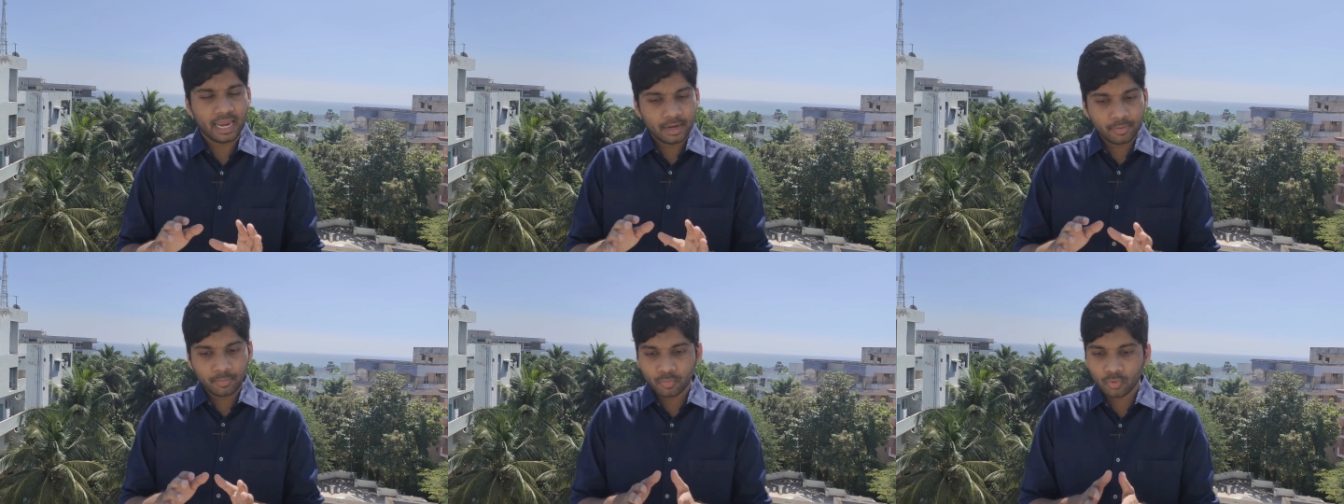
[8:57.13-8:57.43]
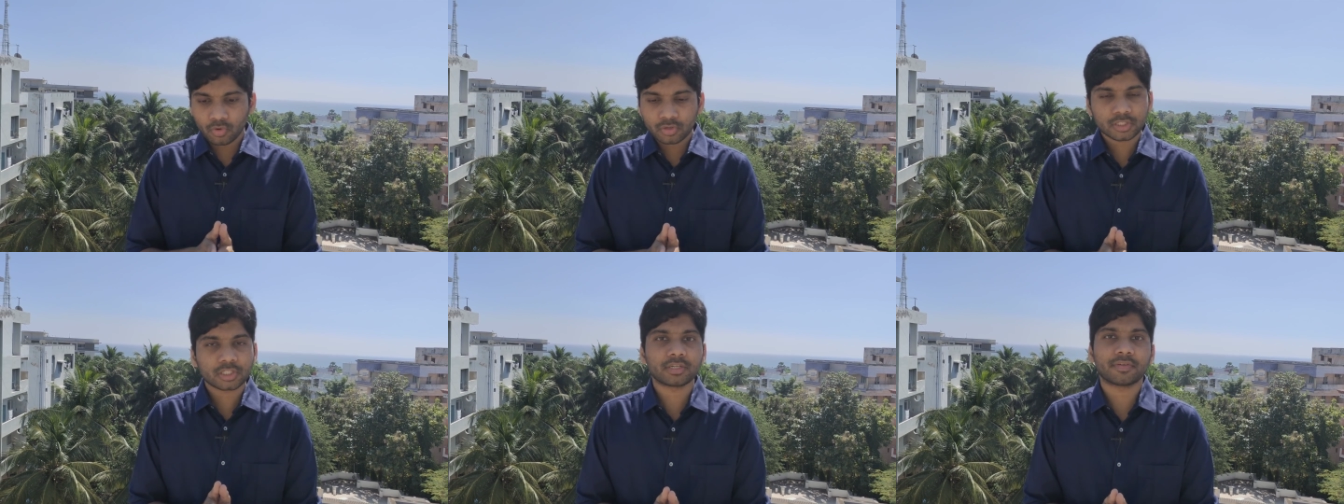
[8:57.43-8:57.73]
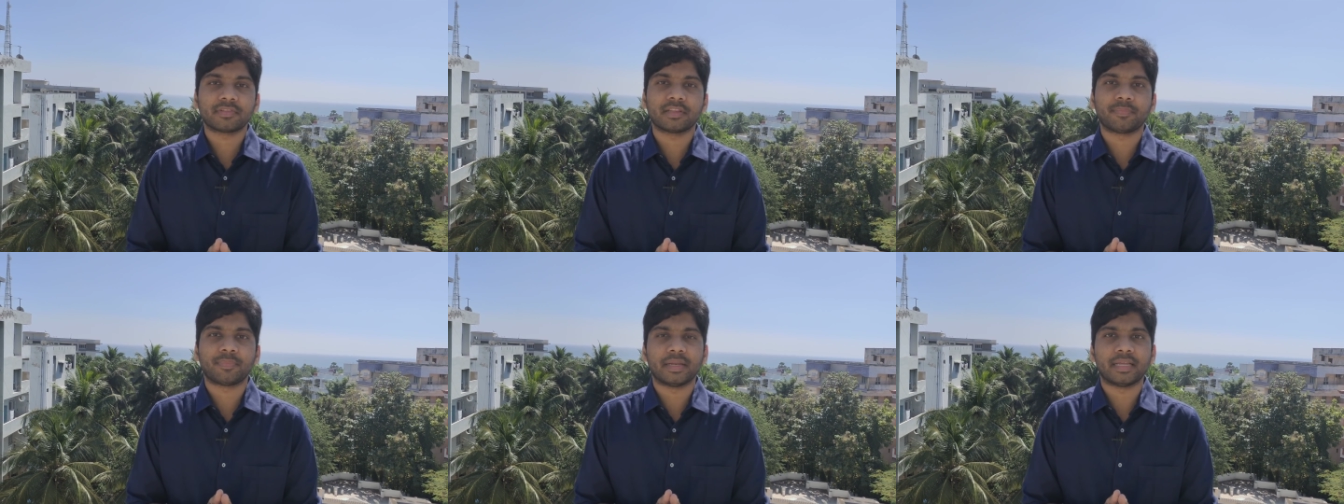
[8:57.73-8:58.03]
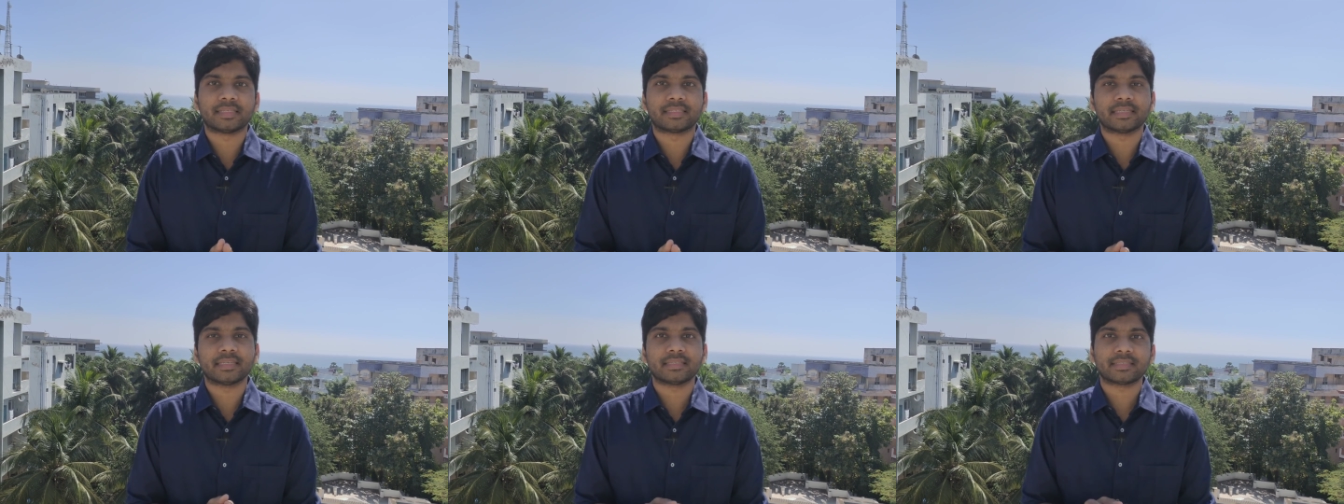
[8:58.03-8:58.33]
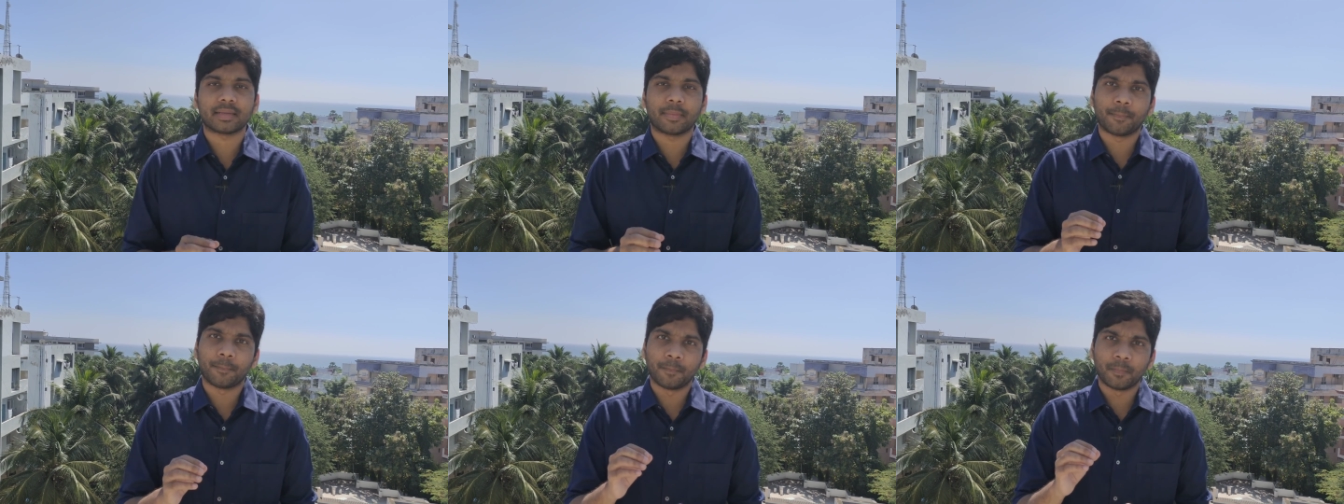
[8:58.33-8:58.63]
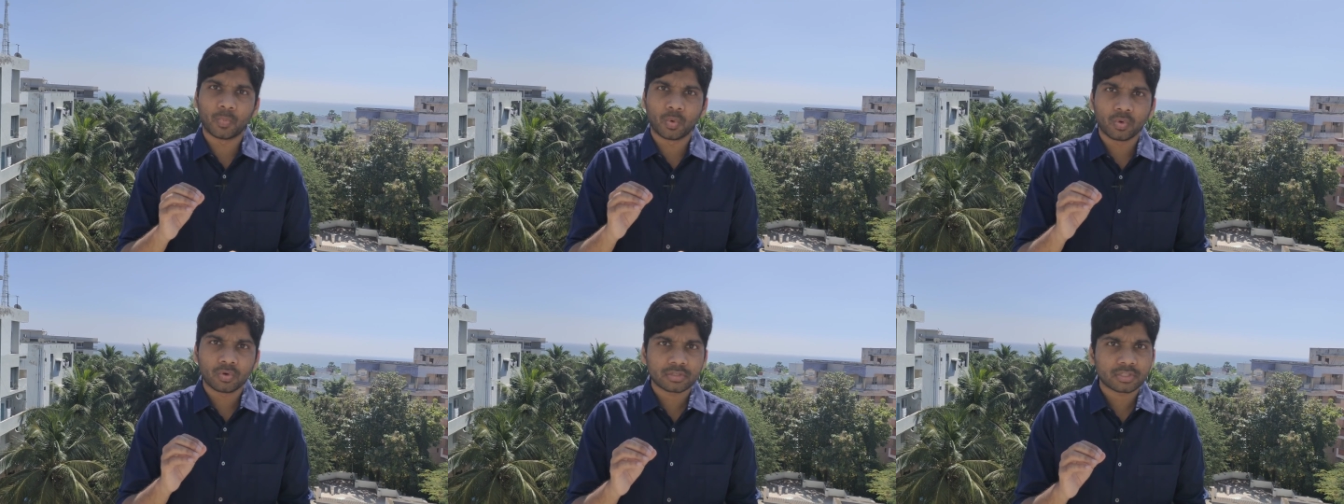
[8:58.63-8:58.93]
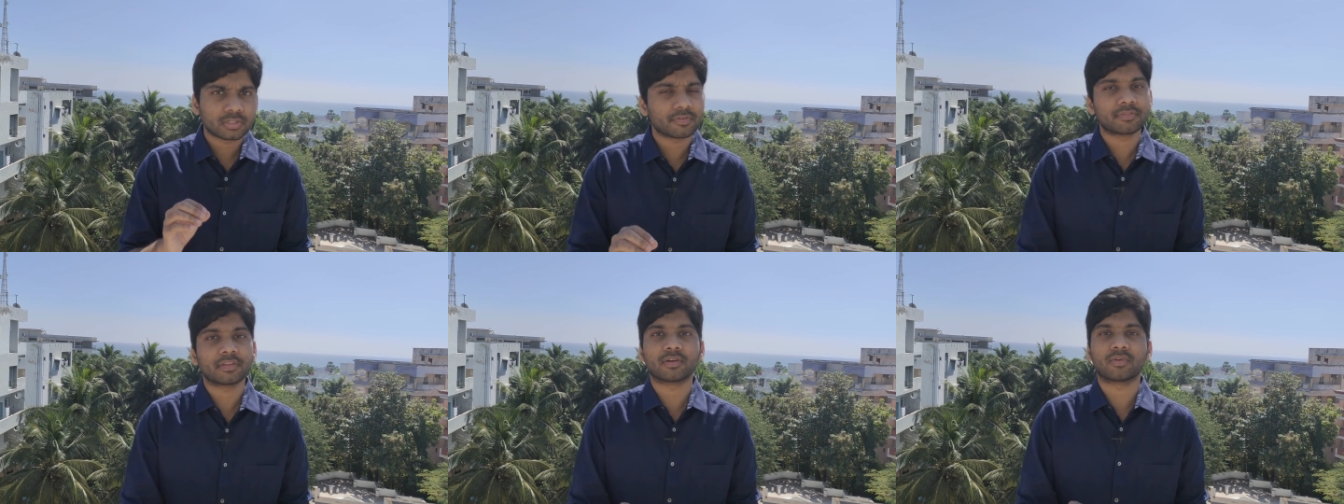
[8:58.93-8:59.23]
In most of the places,
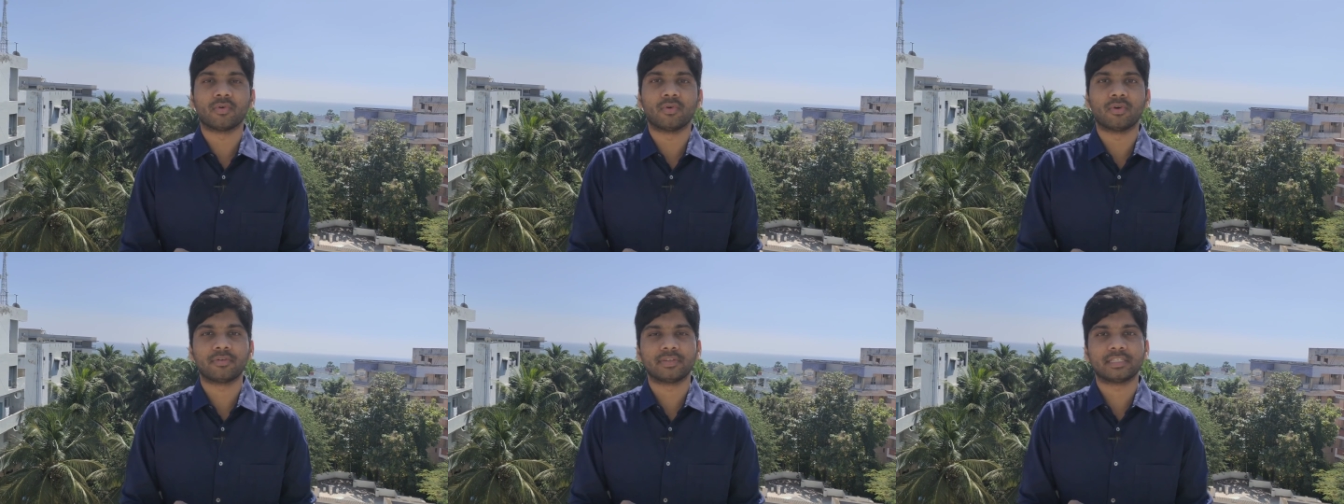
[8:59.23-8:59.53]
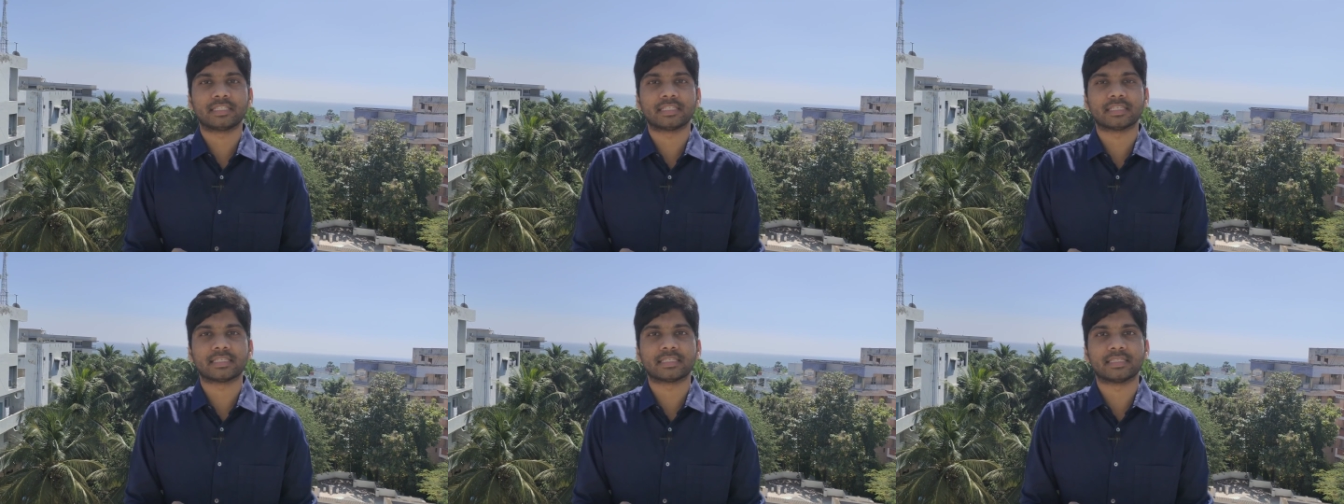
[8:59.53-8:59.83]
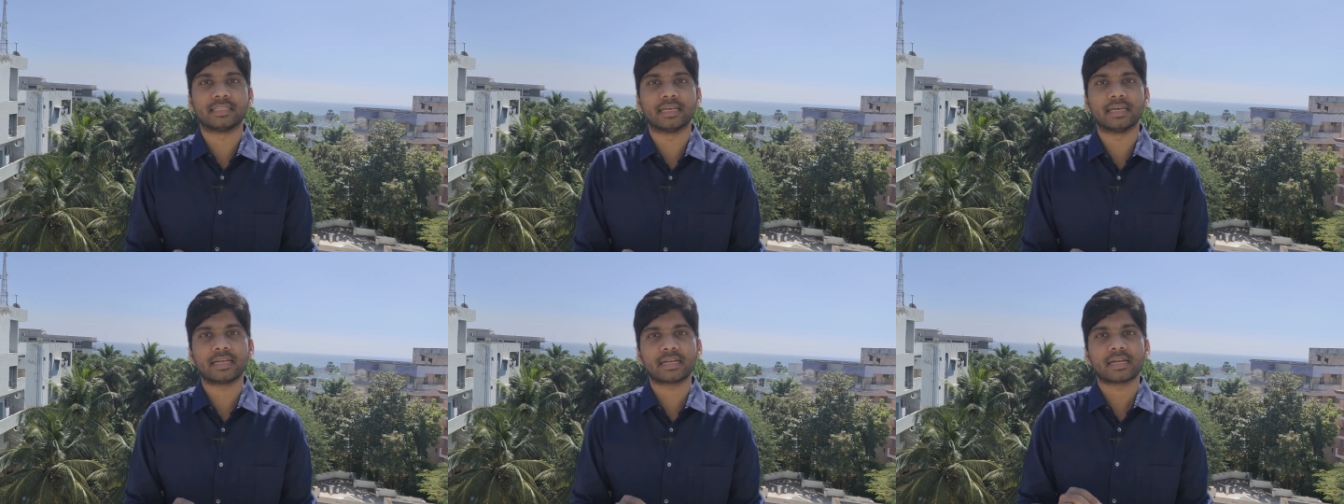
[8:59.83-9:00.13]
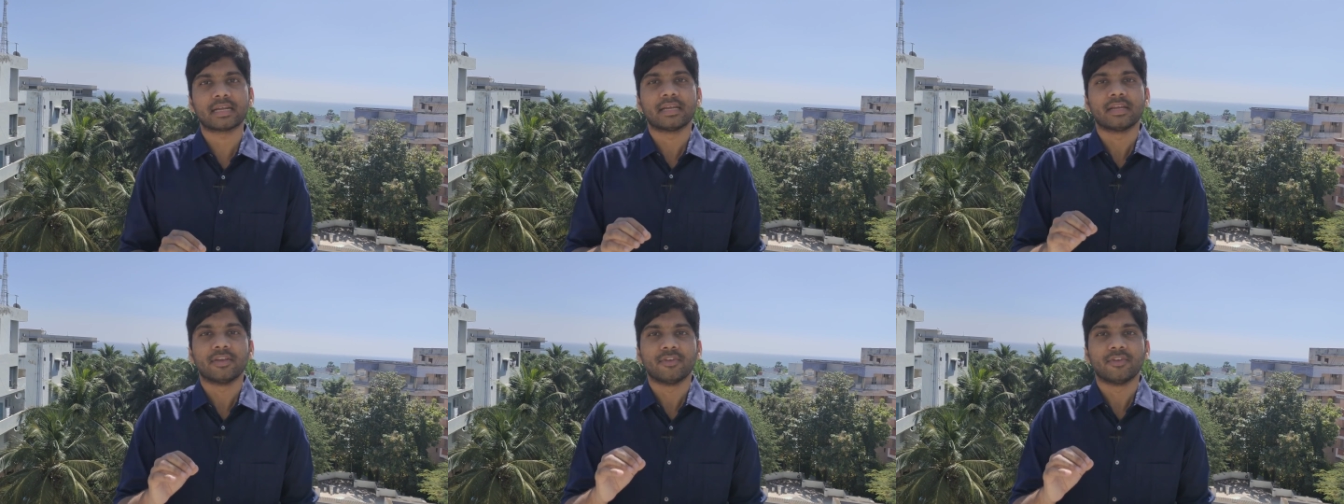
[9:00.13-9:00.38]
most of the code which is there,